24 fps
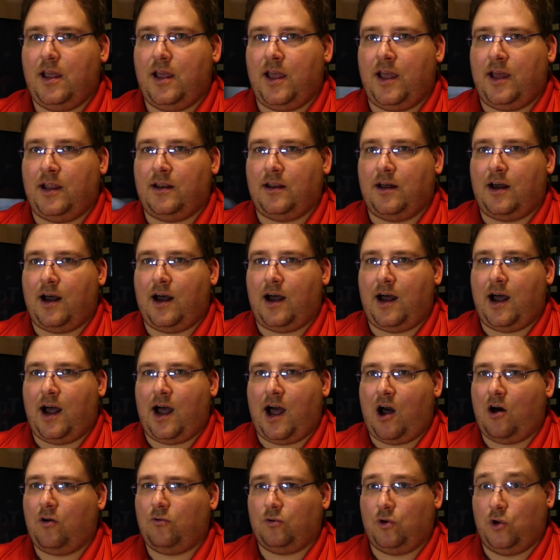and
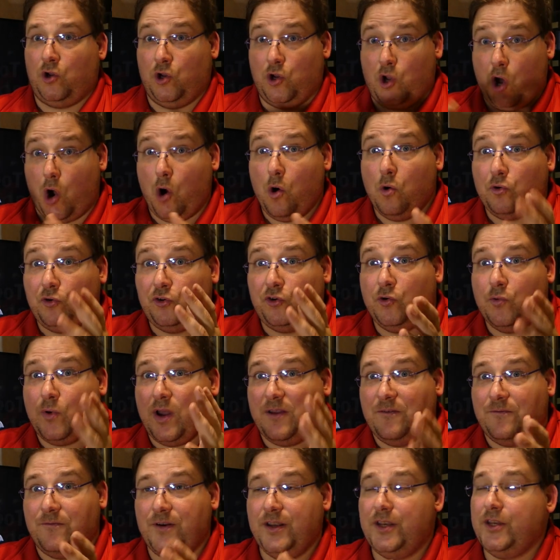I'll go to
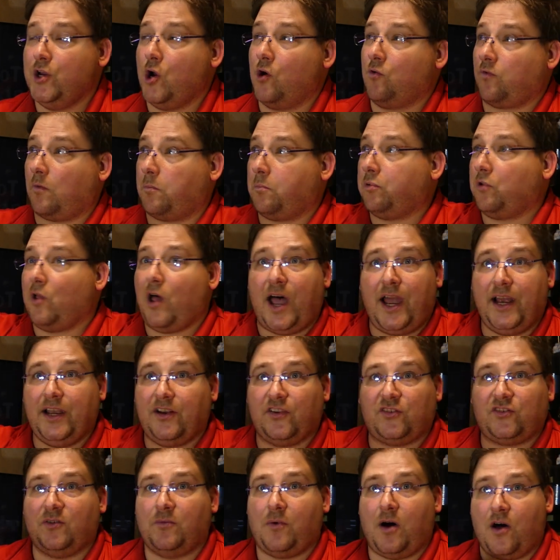a video replying
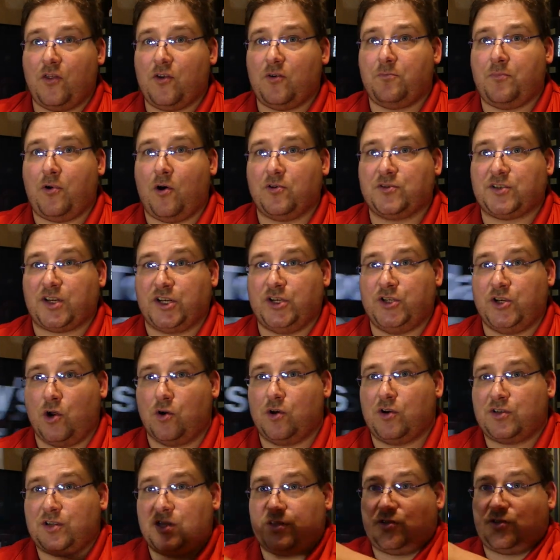to some other post and
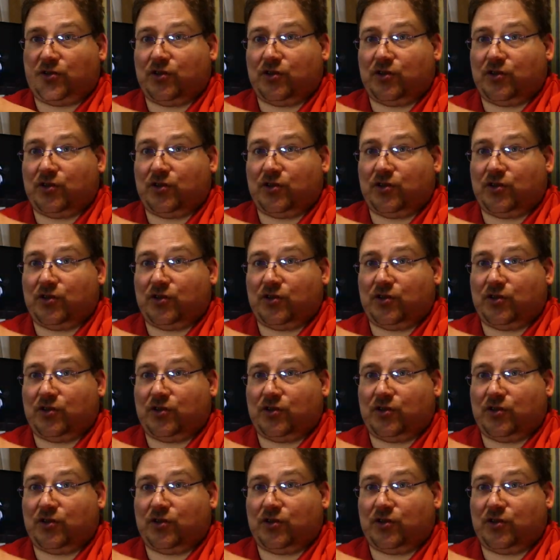notice that